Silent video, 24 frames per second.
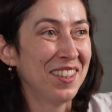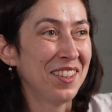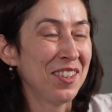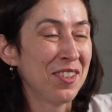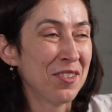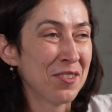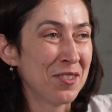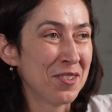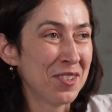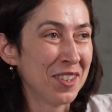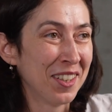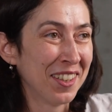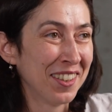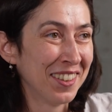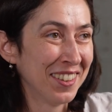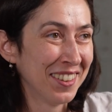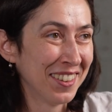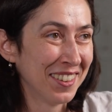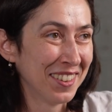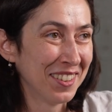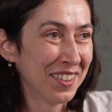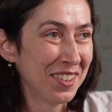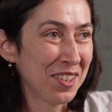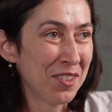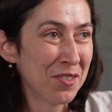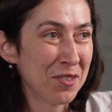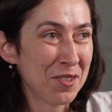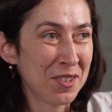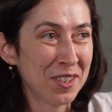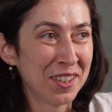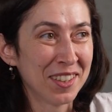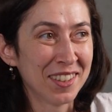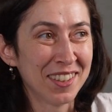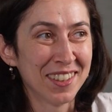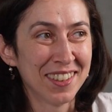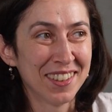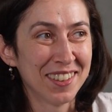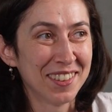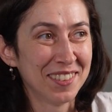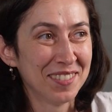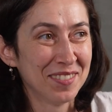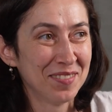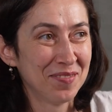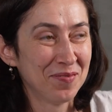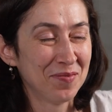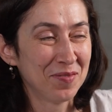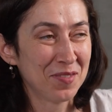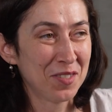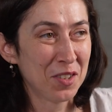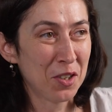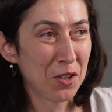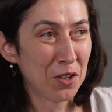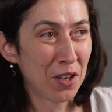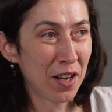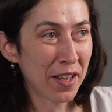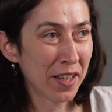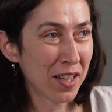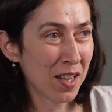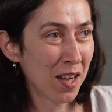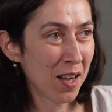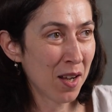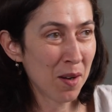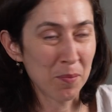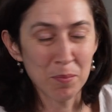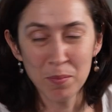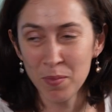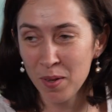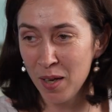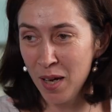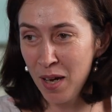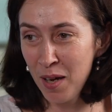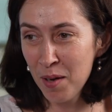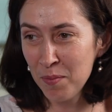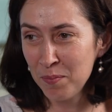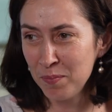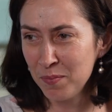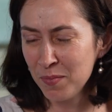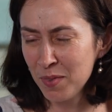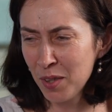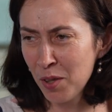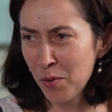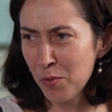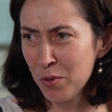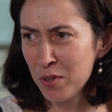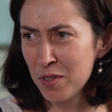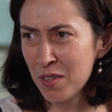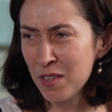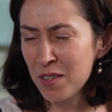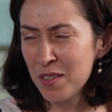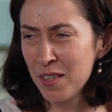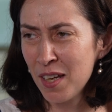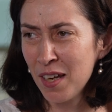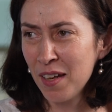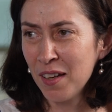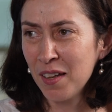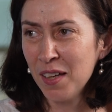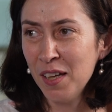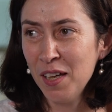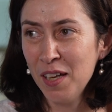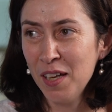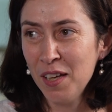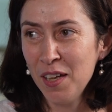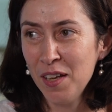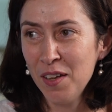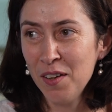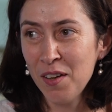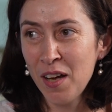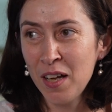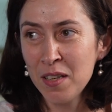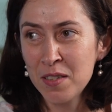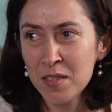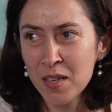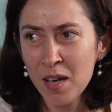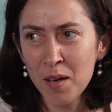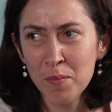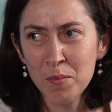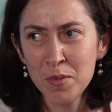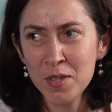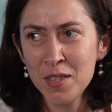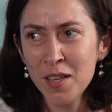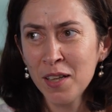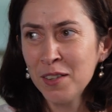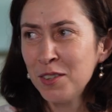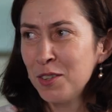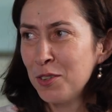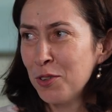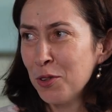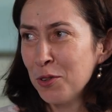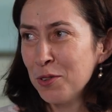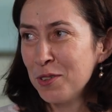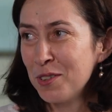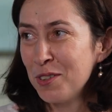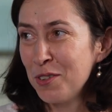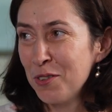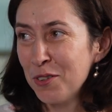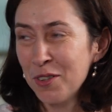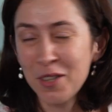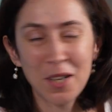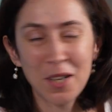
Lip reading: using the you're like hub. How was he saying? Ați hubizat tot.